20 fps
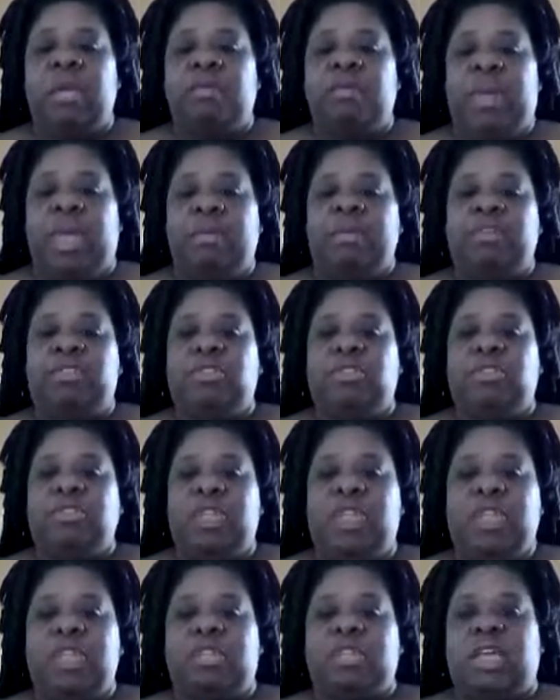Babies, you
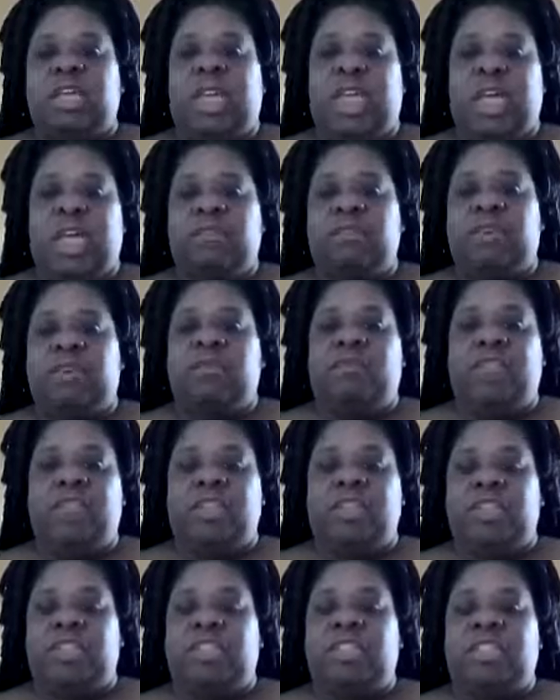need to have a
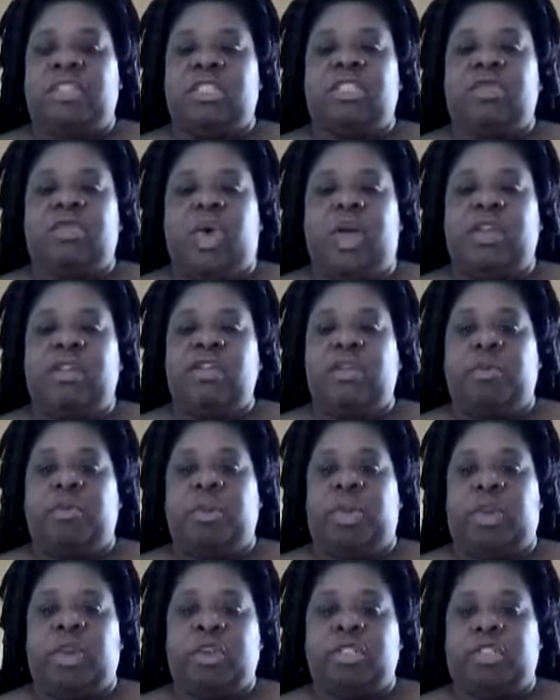vision. This is why you're
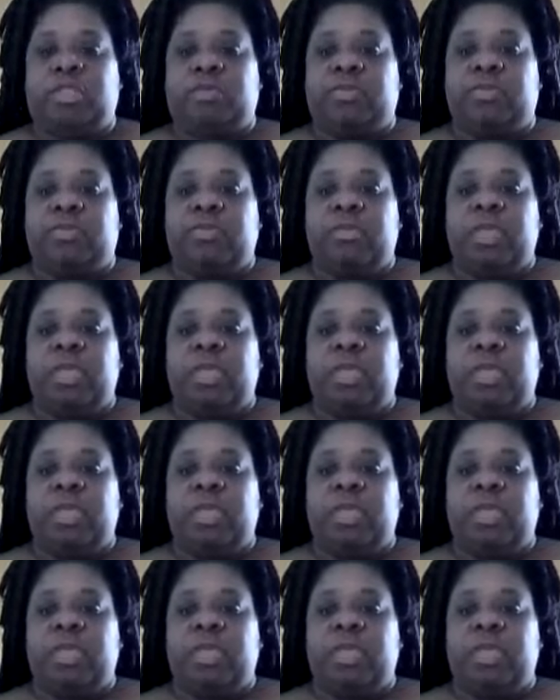perishing.